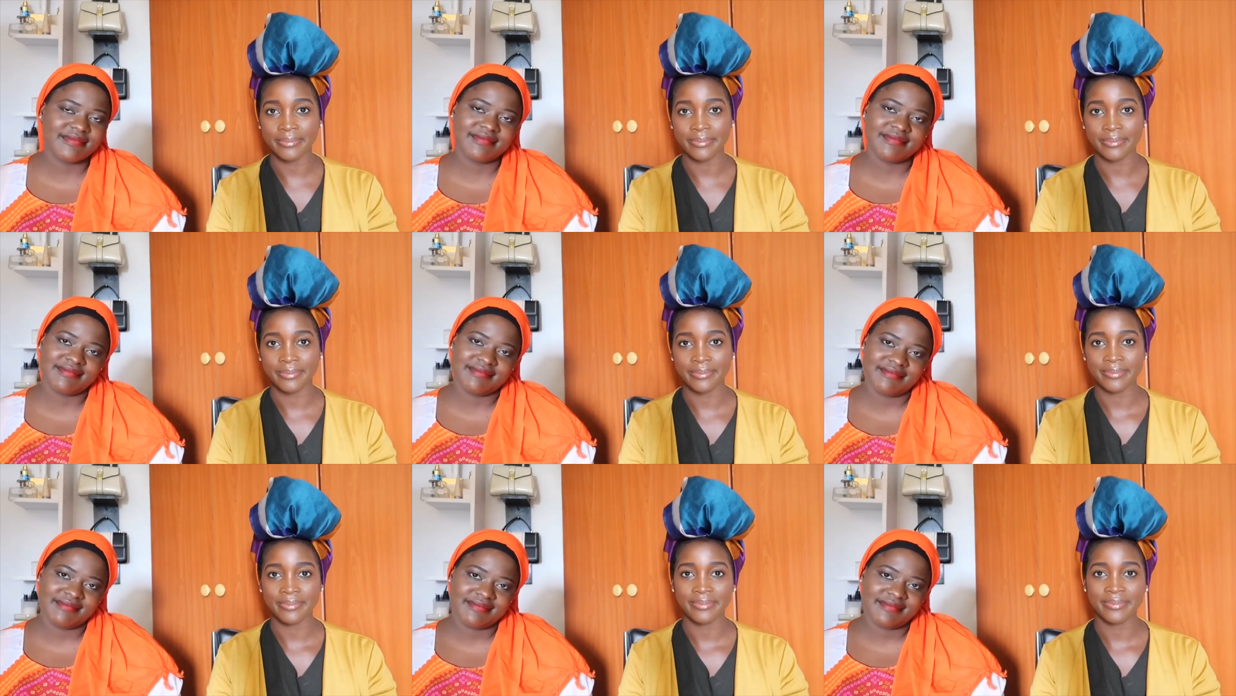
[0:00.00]

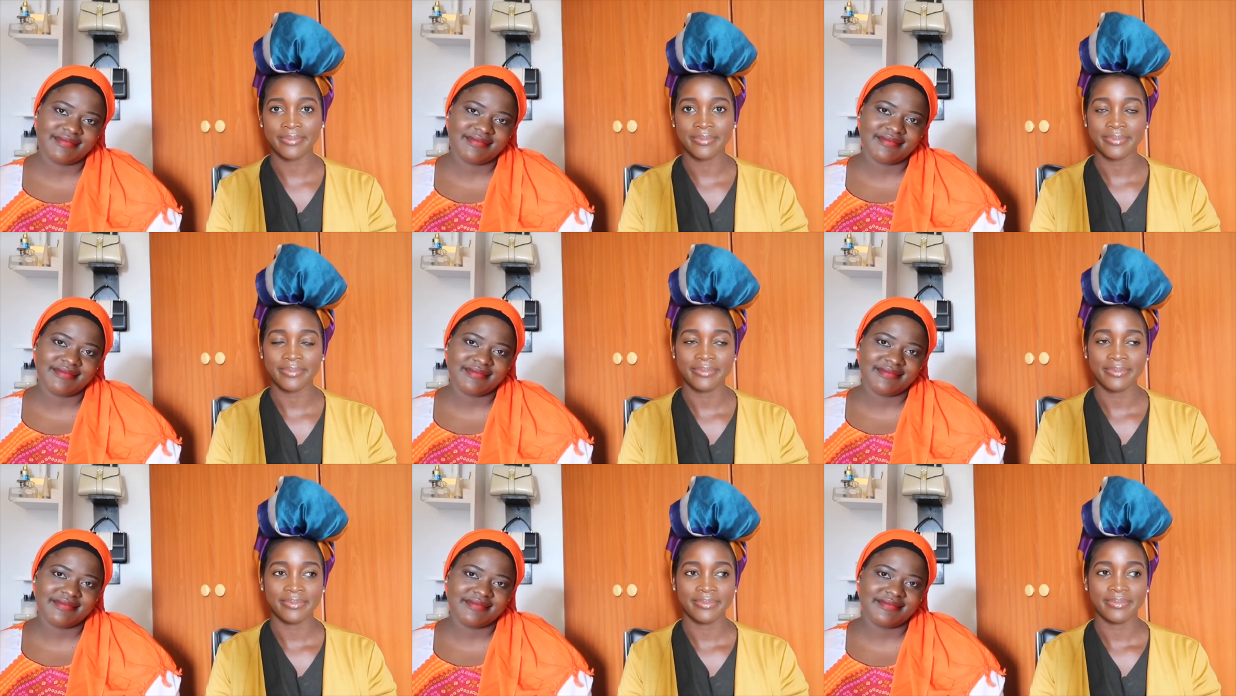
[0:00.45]

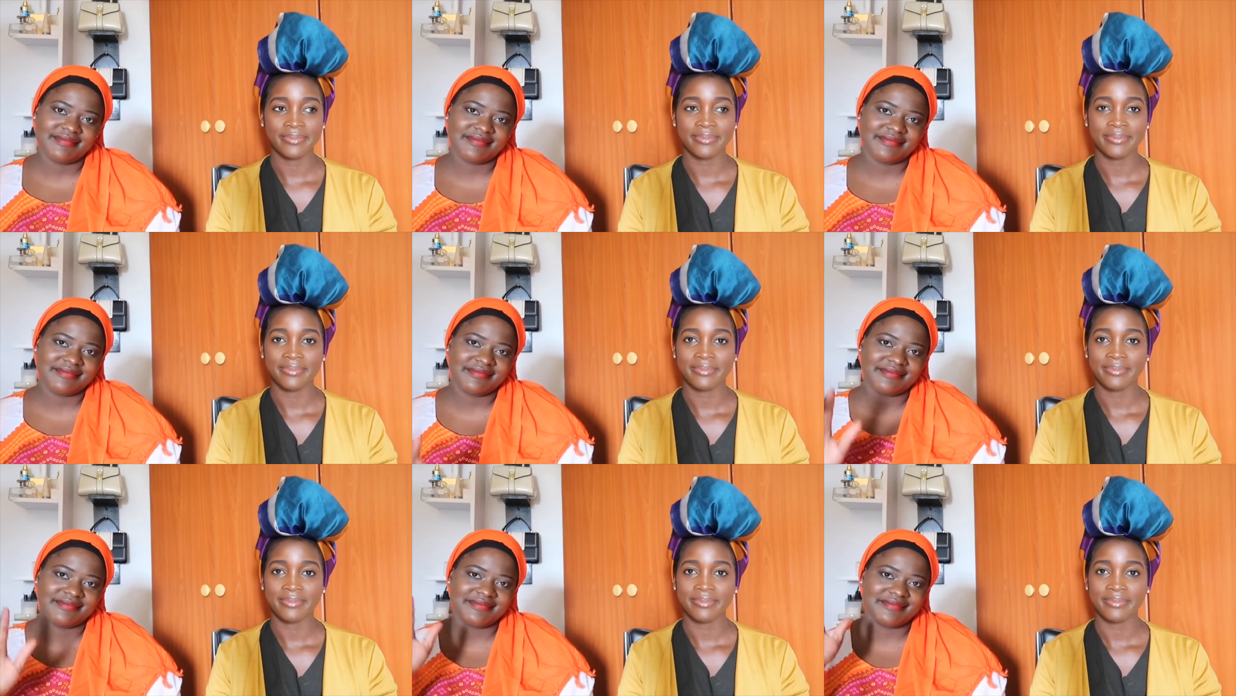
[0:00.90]

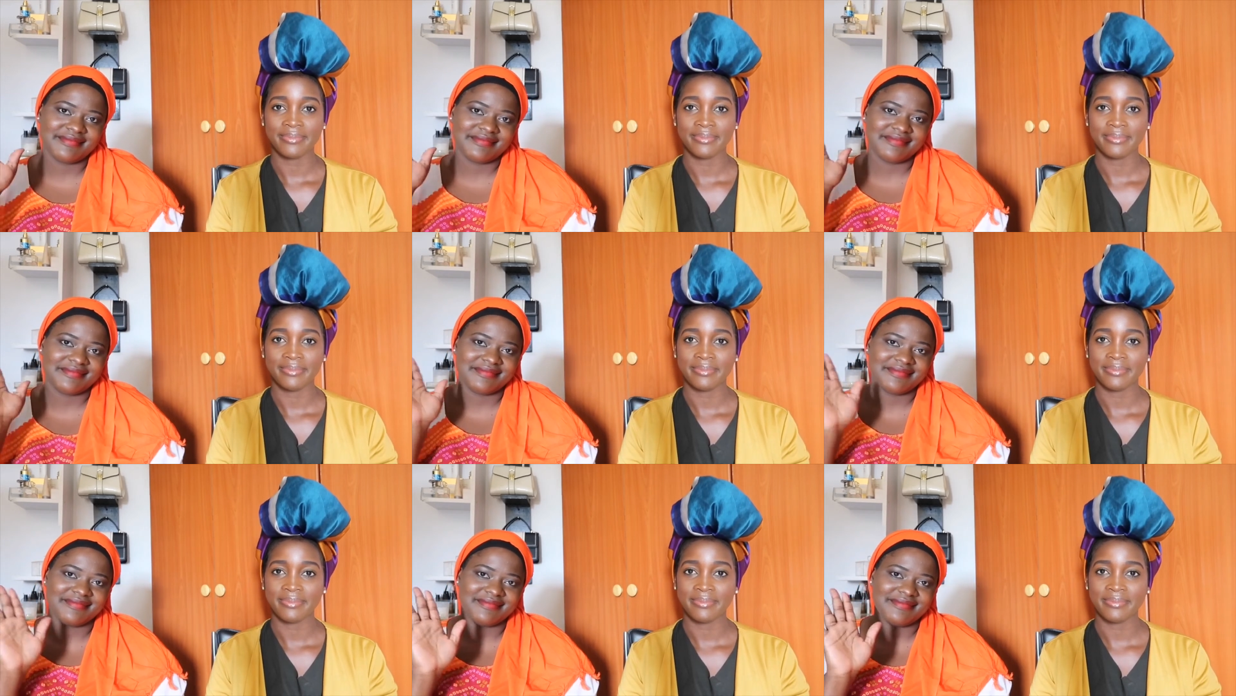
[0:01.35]

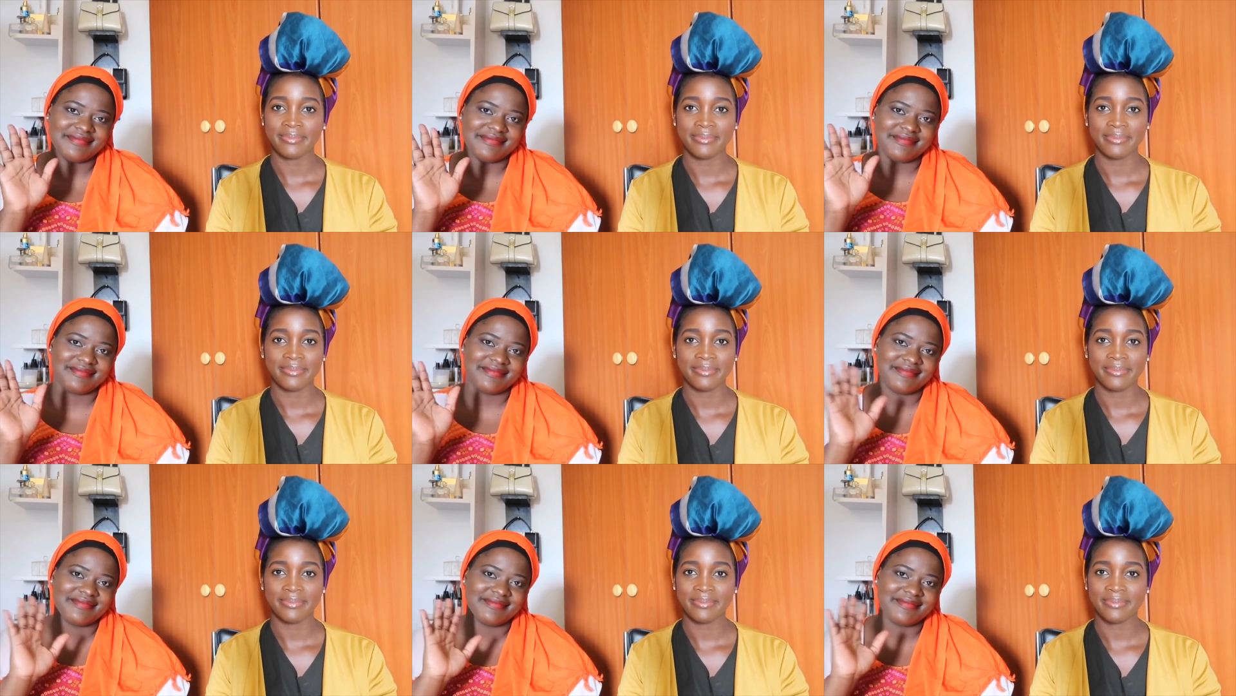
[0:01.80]

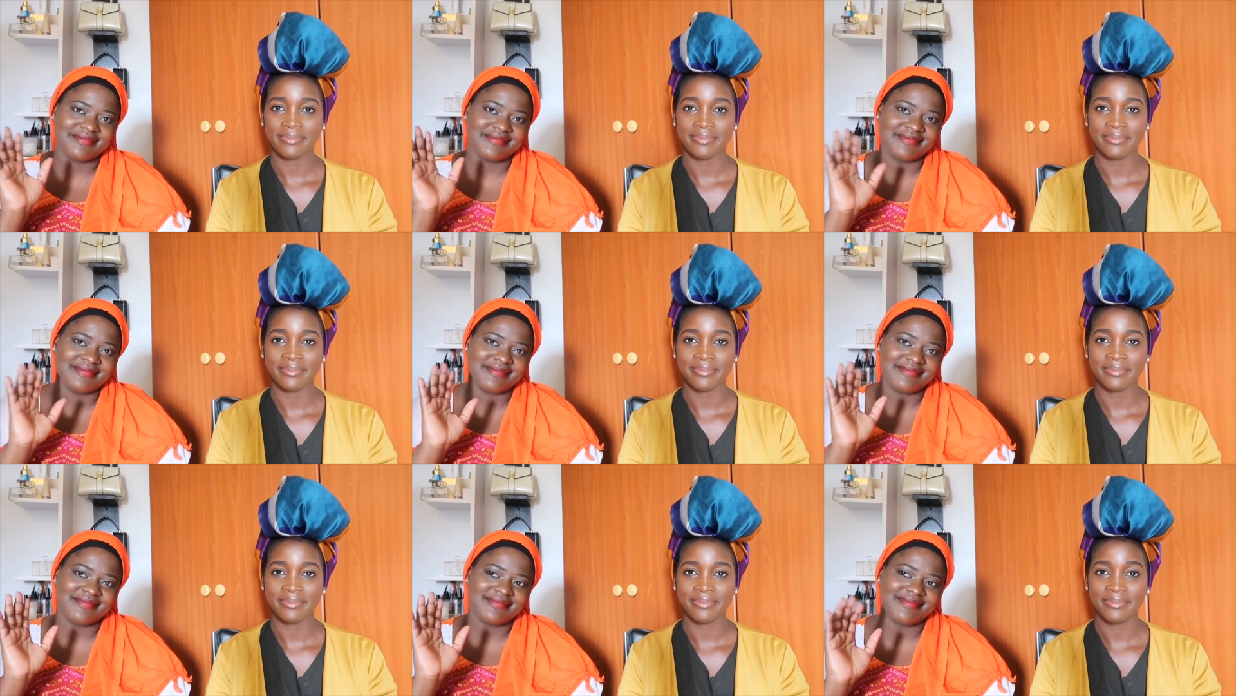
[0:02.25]

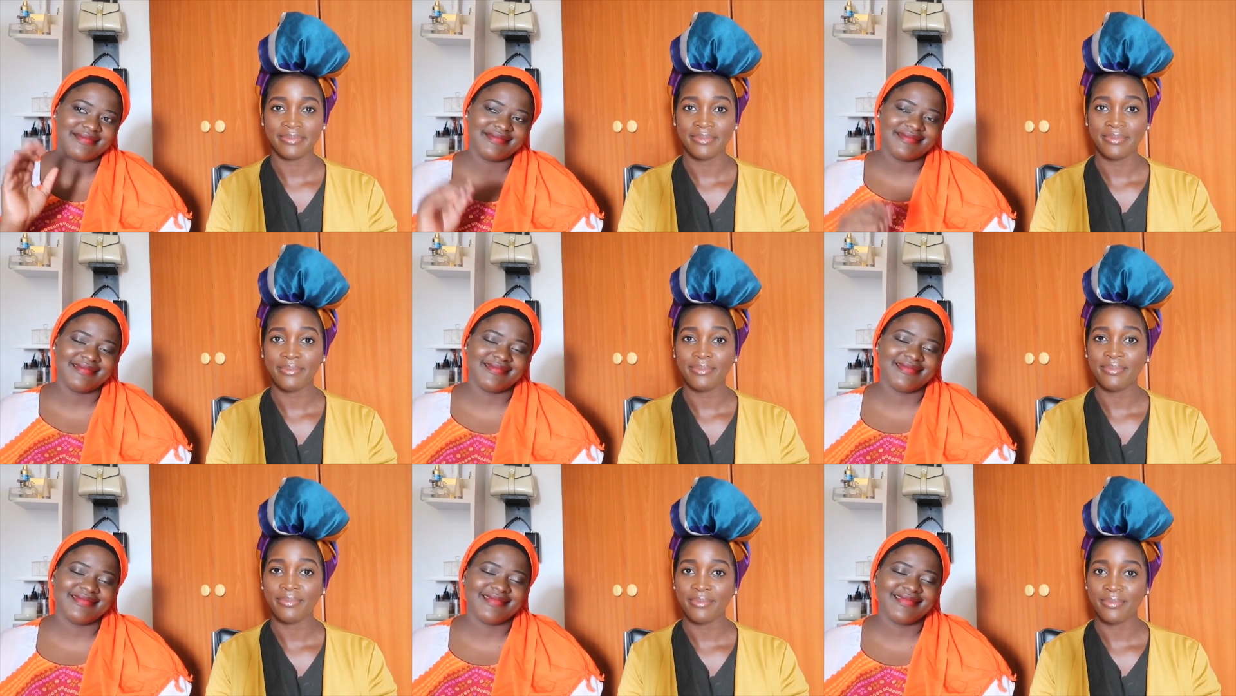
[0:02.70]

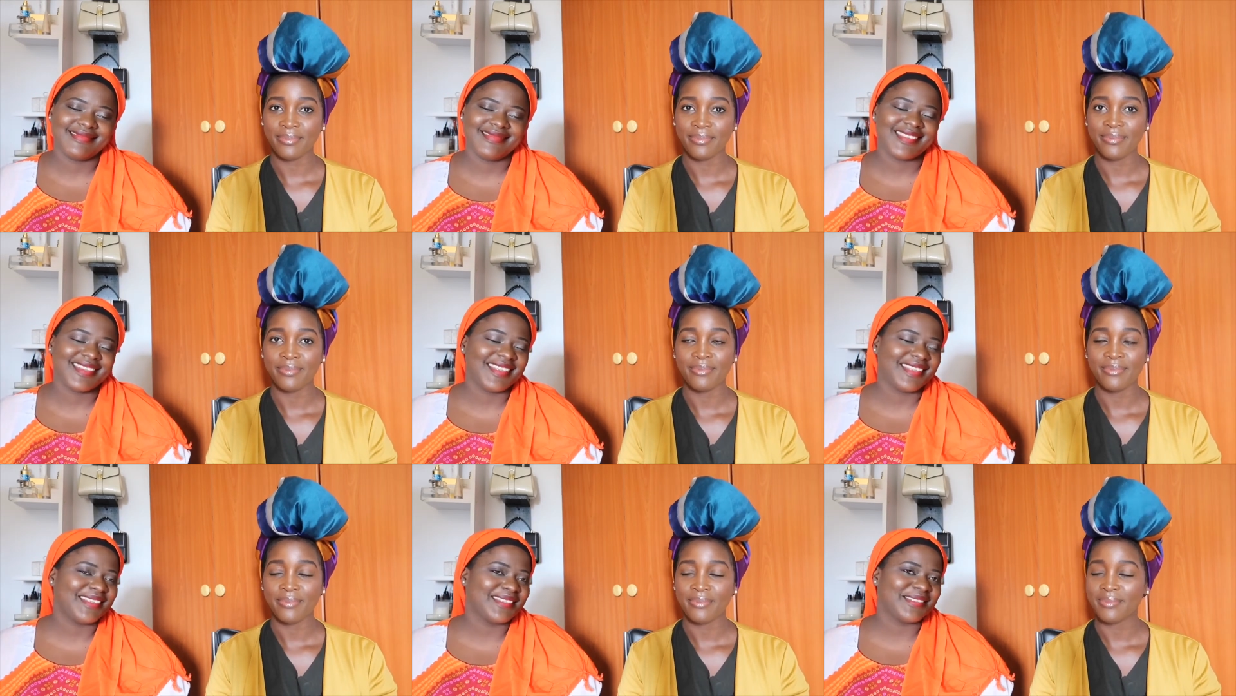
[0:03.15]

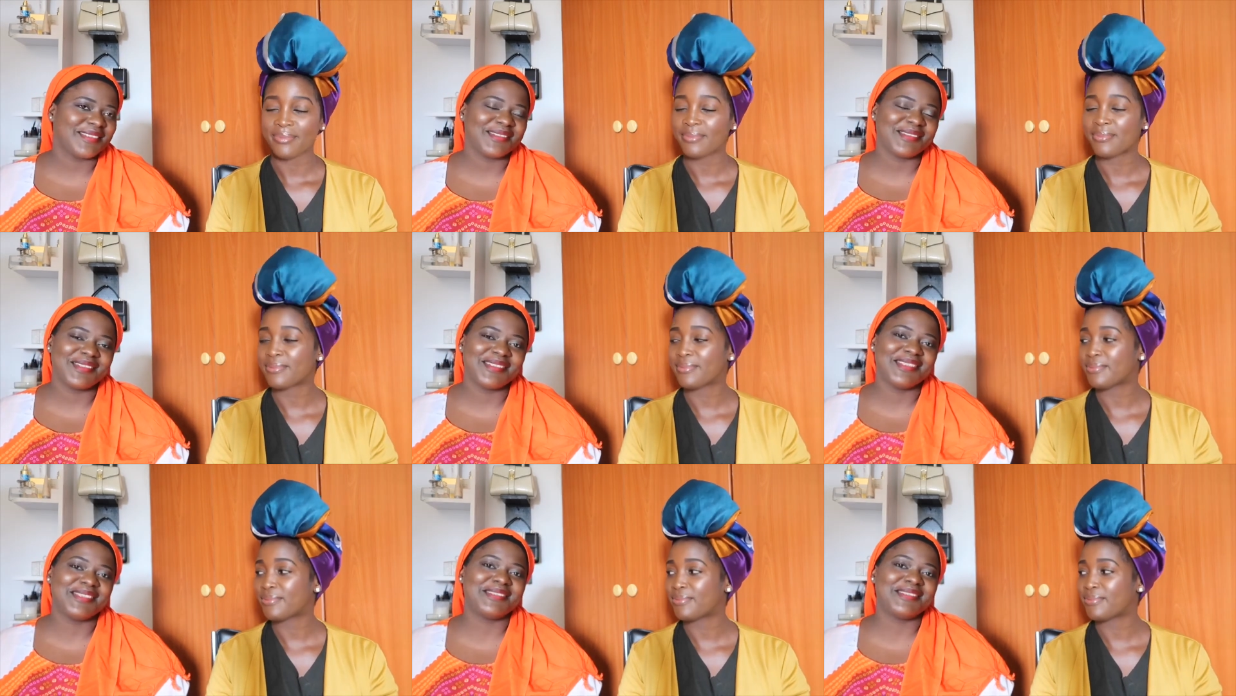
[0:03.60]
(no one is talking)